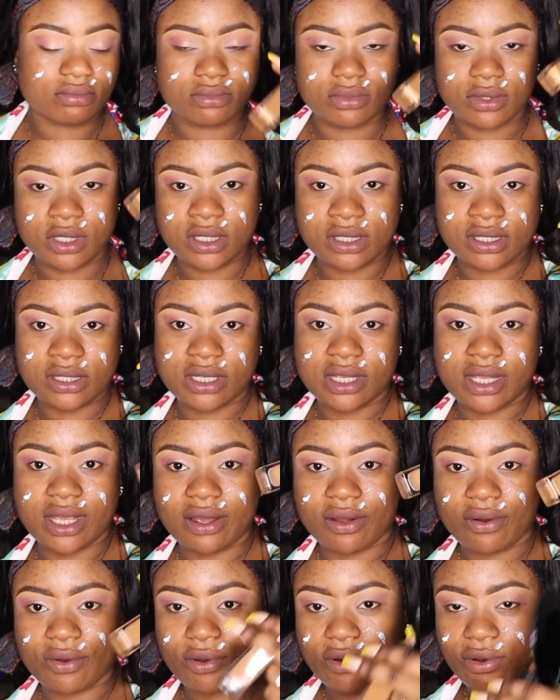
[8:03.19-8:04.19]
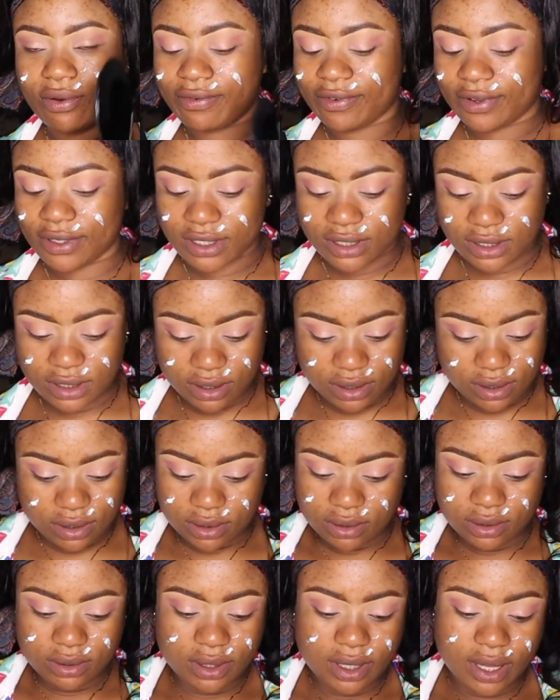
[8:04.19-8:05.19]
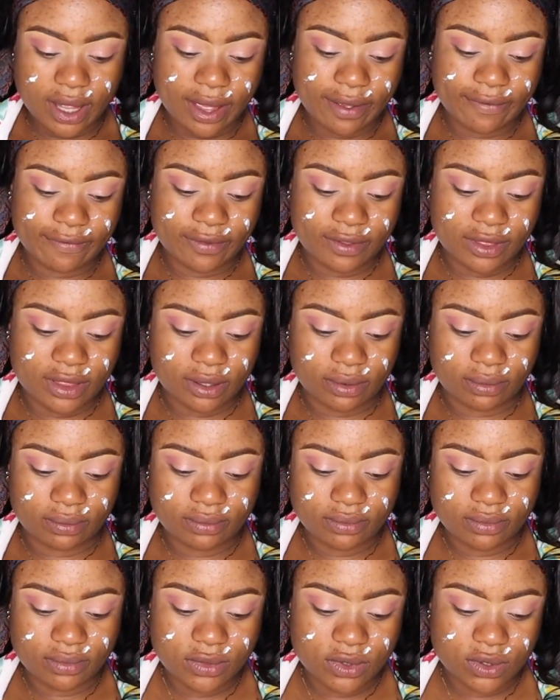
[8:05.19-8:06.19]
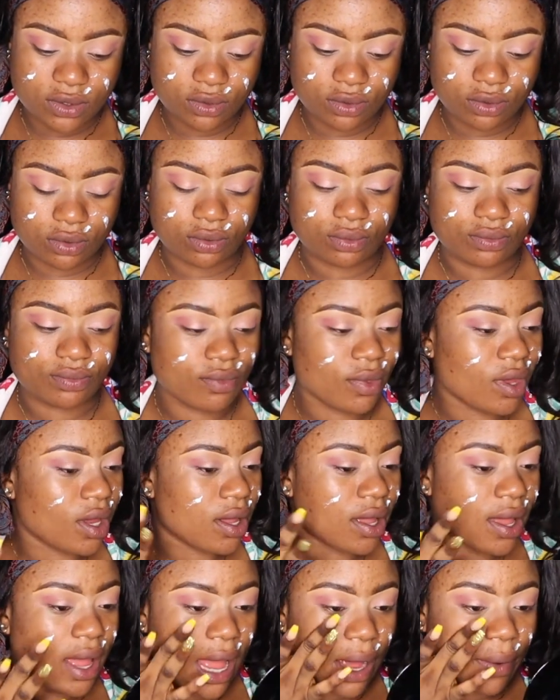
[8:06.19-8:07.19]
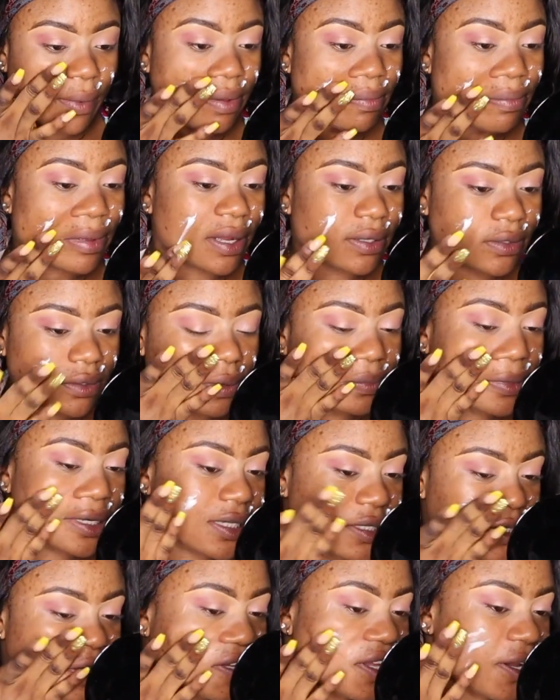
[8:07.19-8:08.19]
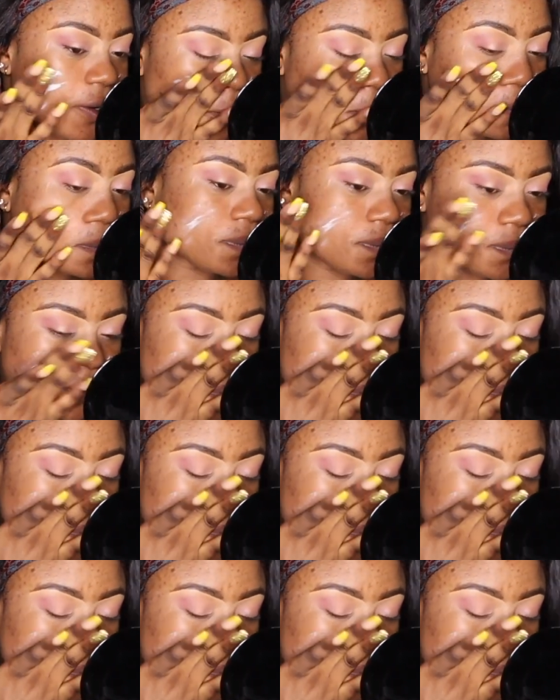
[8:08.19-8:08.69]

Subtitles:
This Zikel covers everything. So I went back to my Zikel.